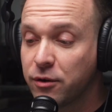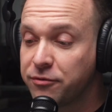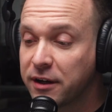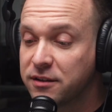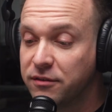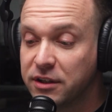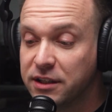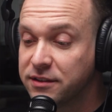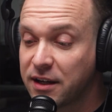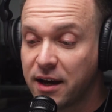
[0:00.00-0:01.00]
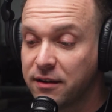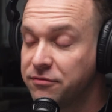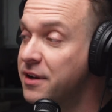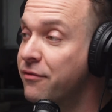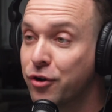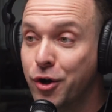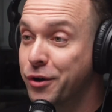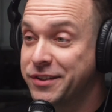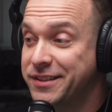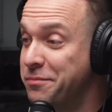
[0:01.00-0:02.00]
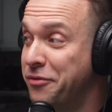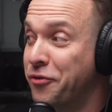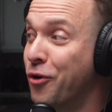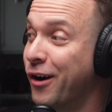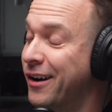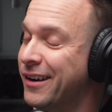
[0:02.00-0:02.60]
how effective it is. I've never noticed it before.